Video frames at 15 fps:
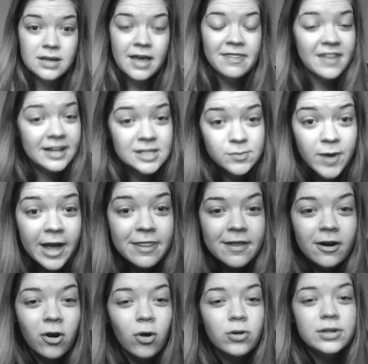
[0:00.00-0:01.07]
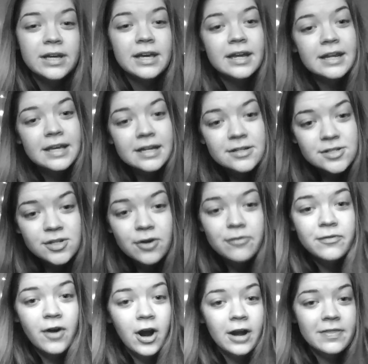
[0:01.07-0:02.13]
That's why they're only gonna get so
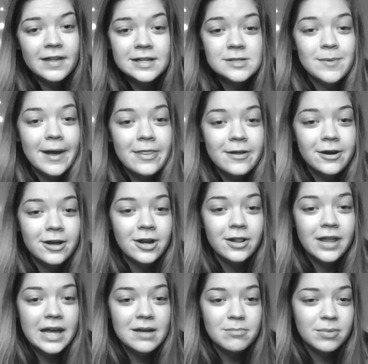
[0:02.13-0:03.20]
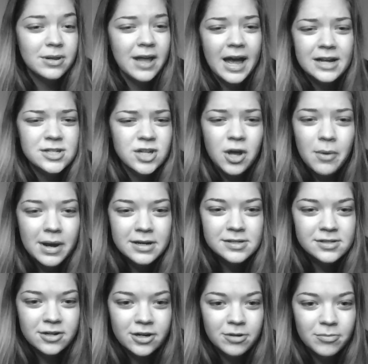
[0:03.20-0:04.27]
far. That's why they're gonna like plateau at a
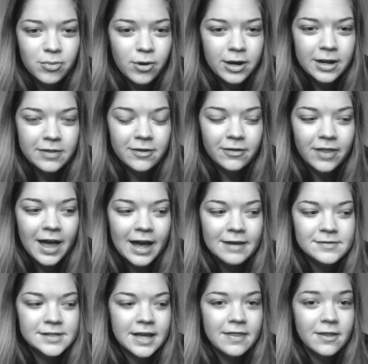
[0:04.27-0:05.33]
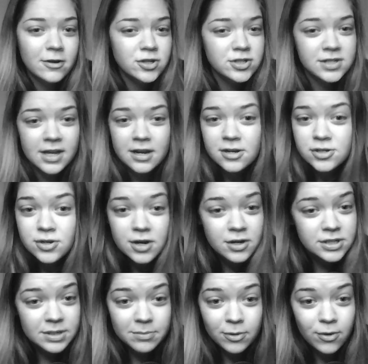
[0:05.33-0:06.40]
certain point in their lives, and they're just gonna do your
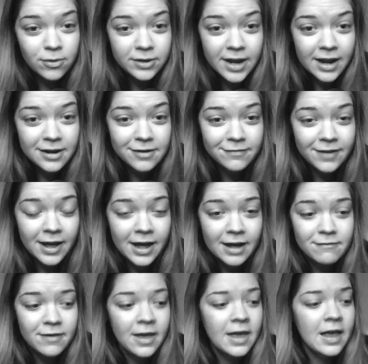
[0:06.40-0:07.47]
typical 9 to 5.